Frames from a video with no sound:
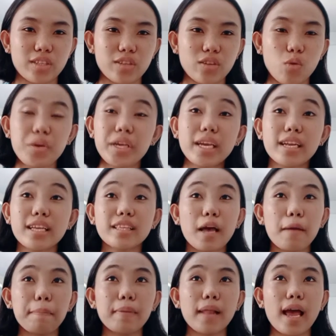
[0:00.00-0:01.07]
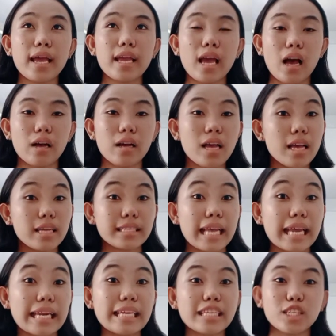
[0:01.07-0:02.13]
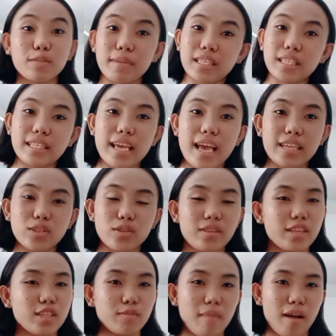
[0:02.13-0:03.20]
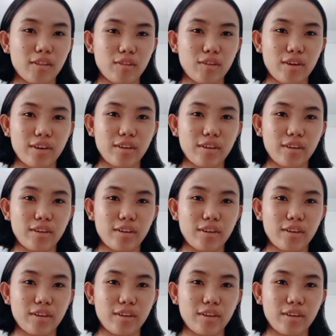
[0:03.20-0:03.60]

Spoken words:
No, we cannot apply silence means yes to this matter.